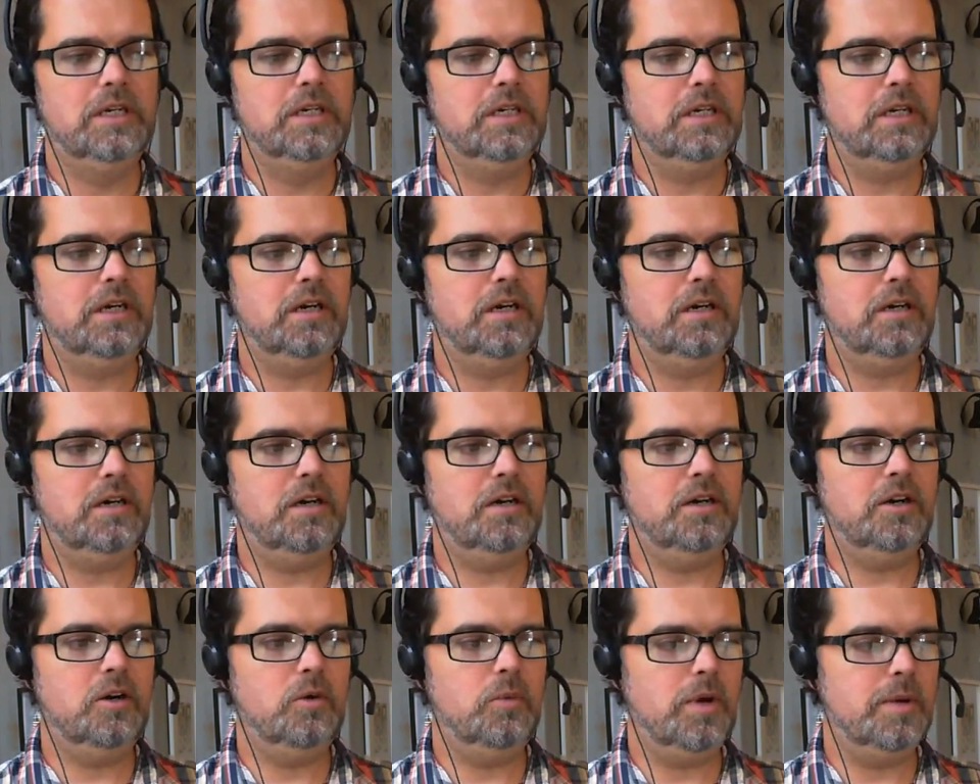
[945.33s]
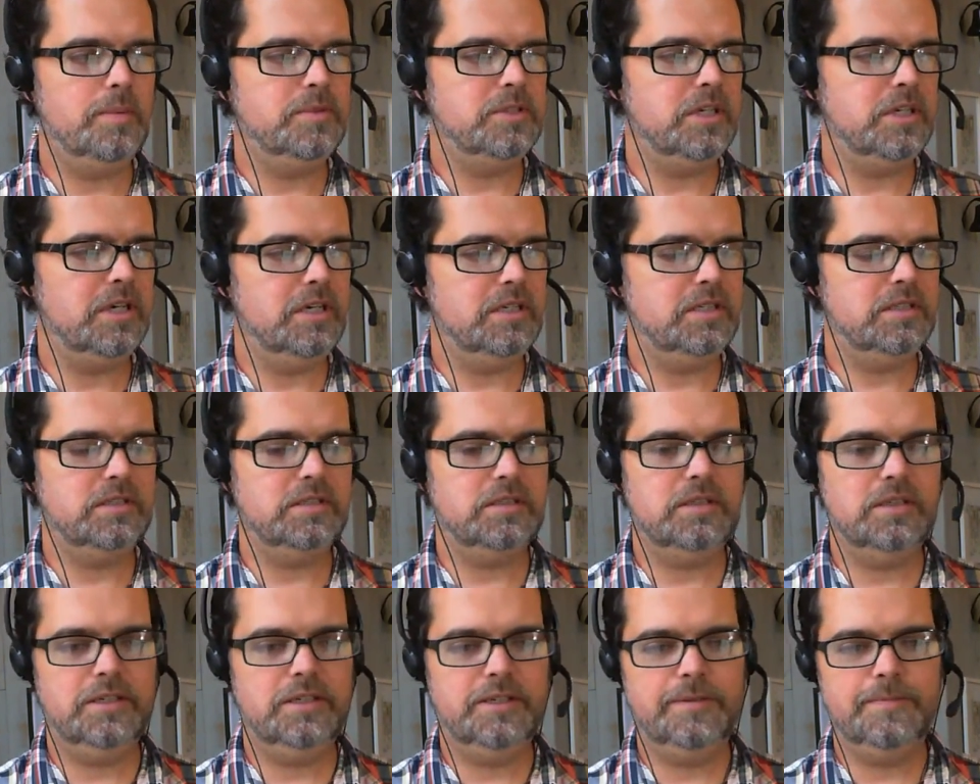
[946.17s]
our website.
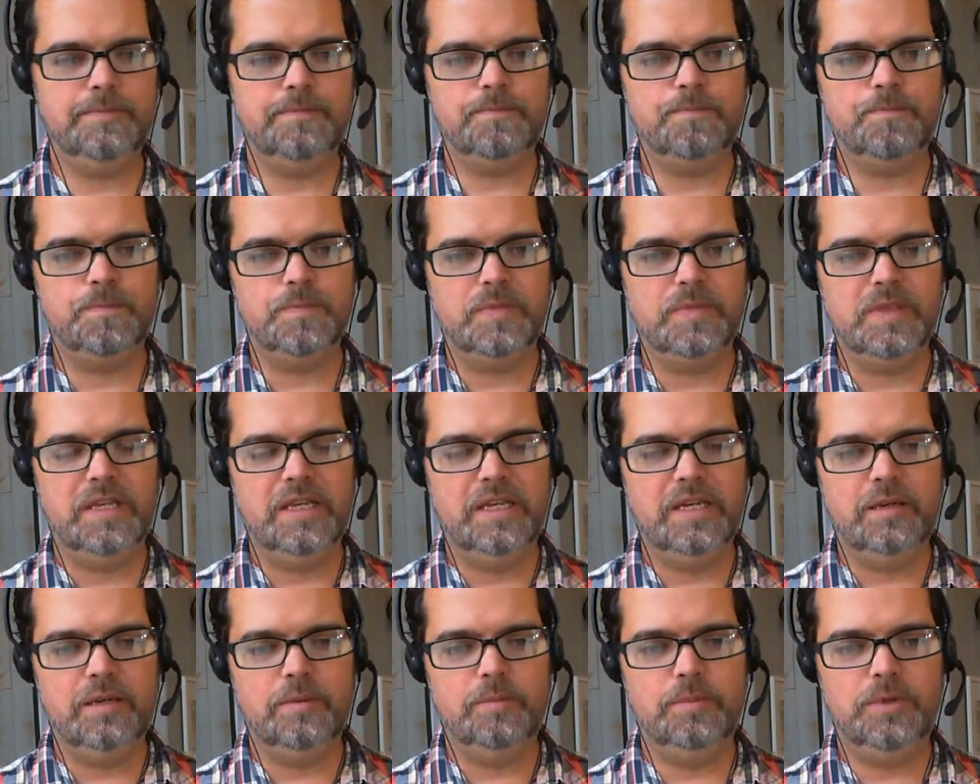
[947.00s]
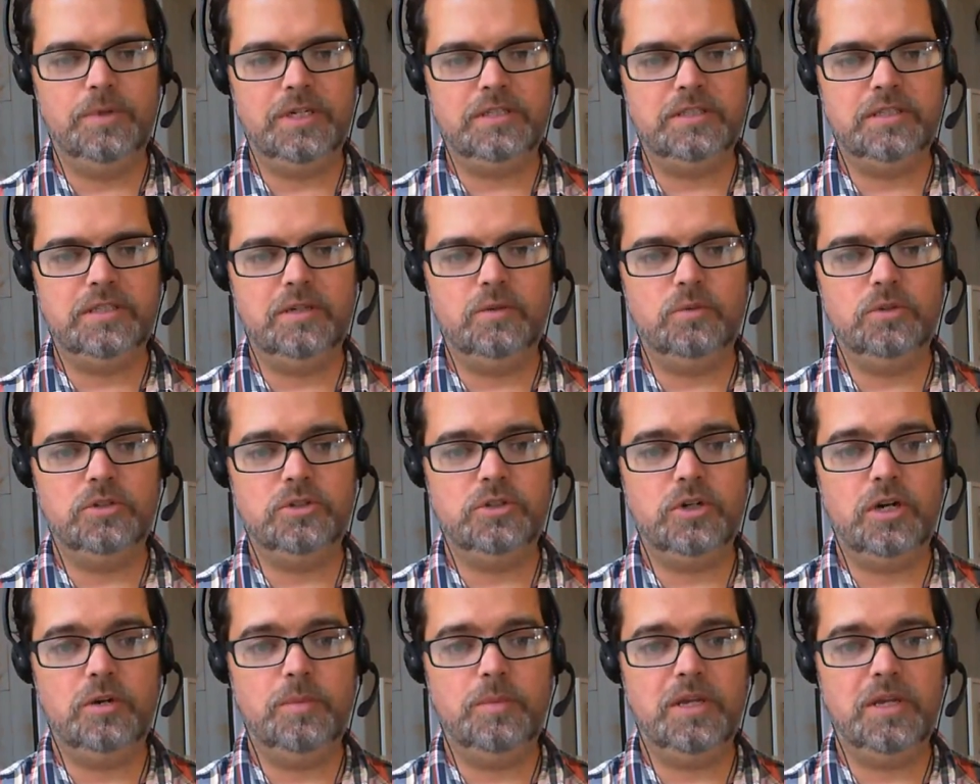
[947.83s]
But we're
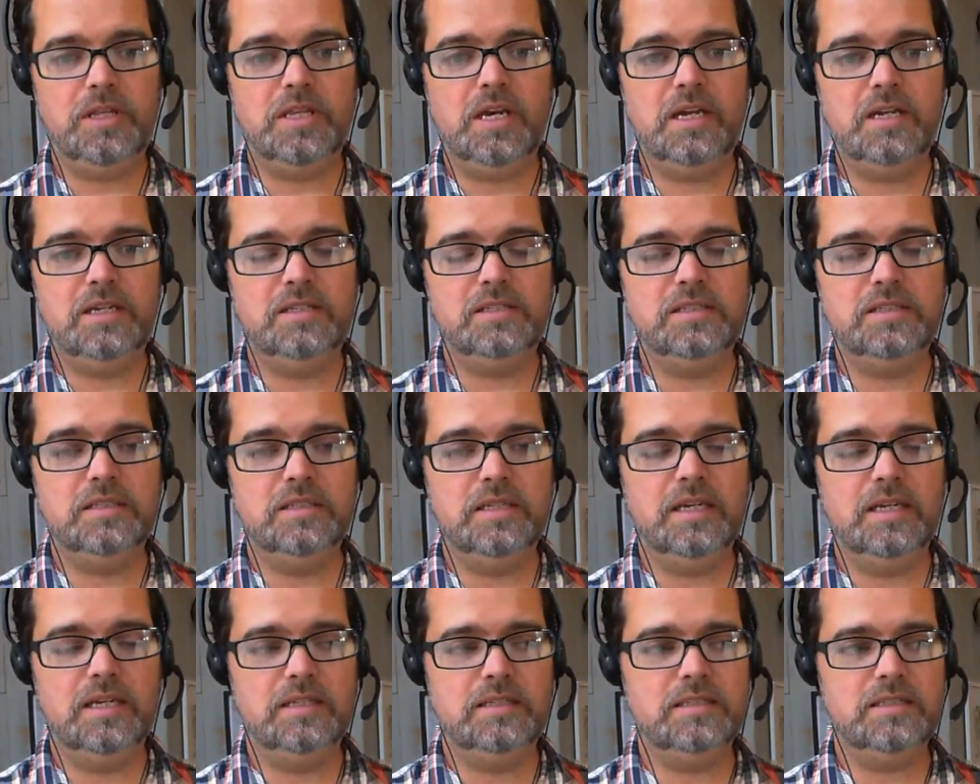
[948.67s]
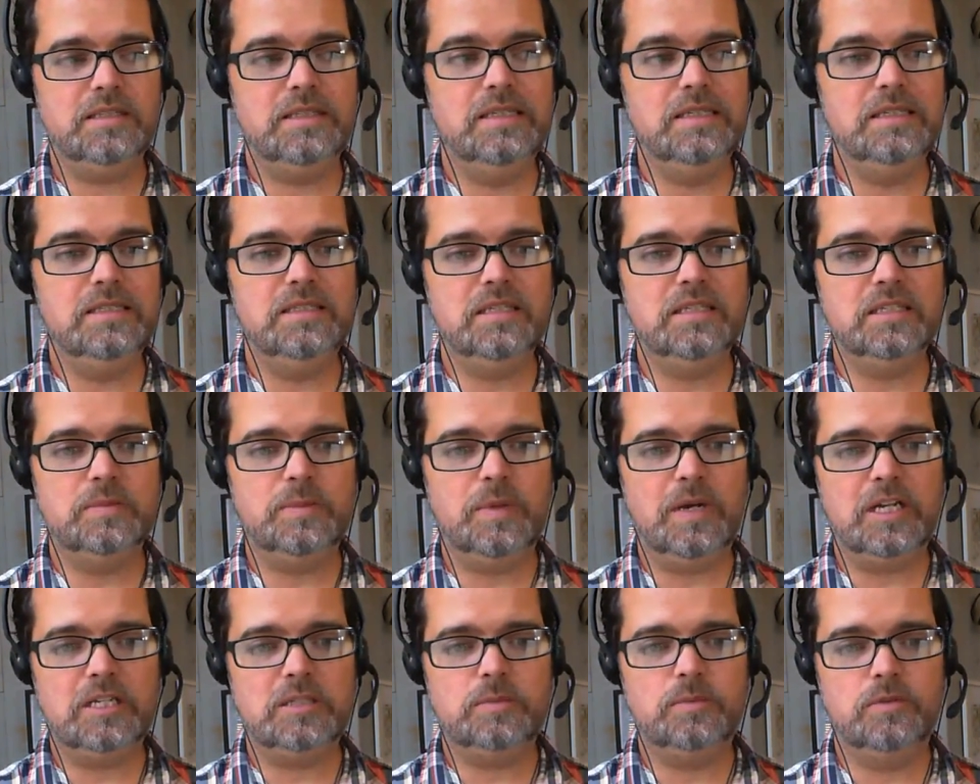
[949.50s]
trying to make that as easy as
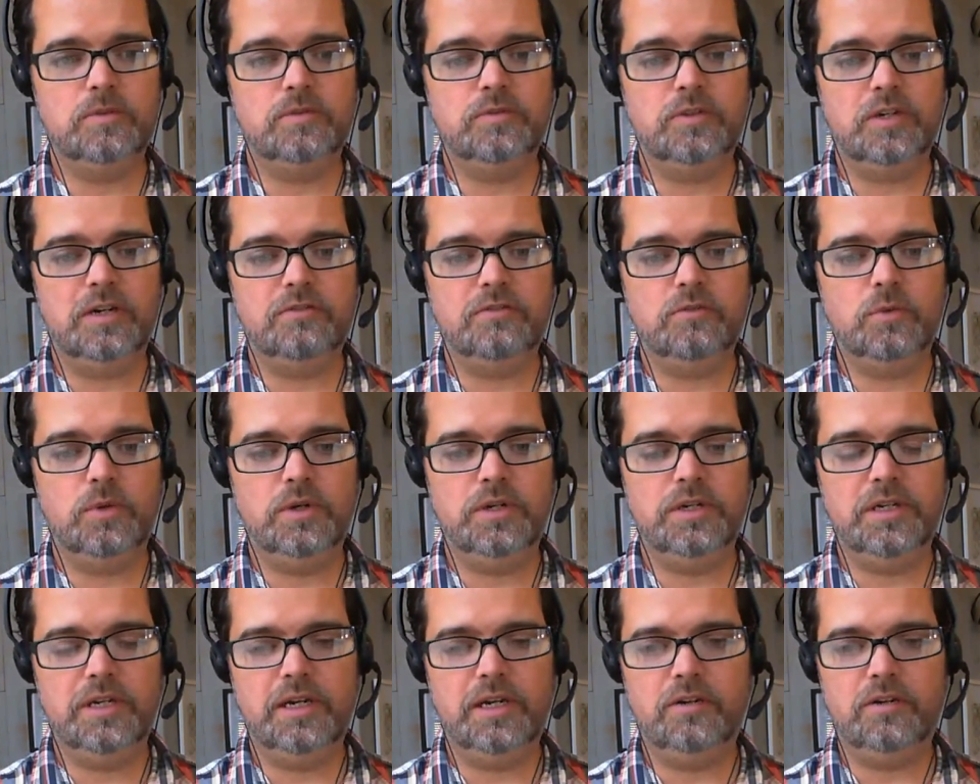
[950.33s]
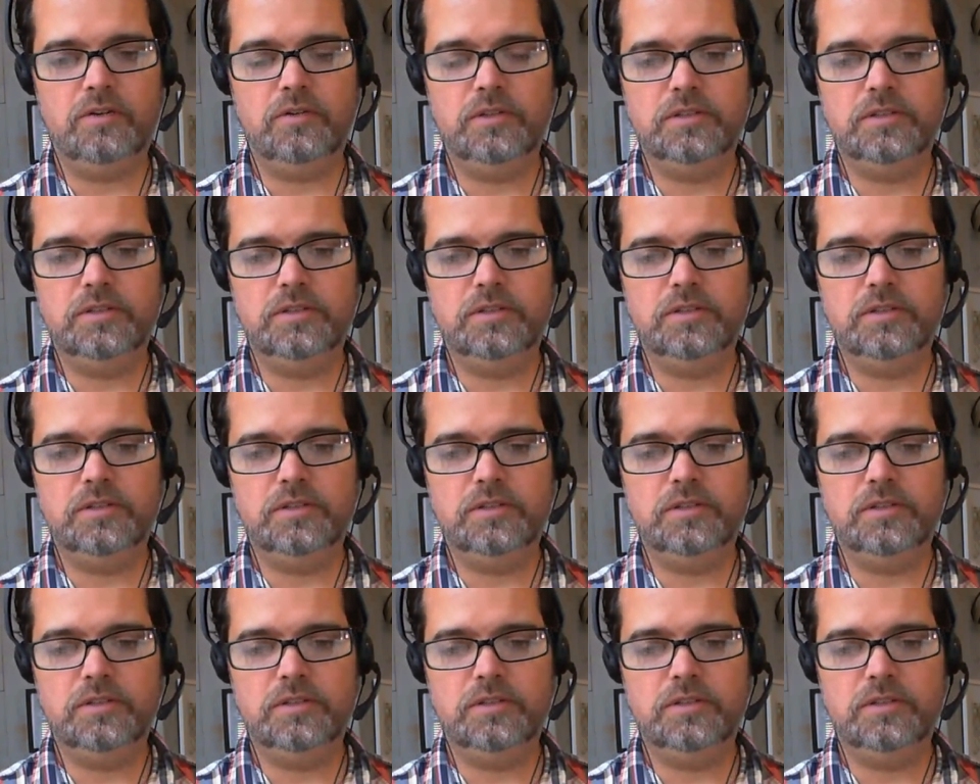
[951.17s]
possible for everyone now.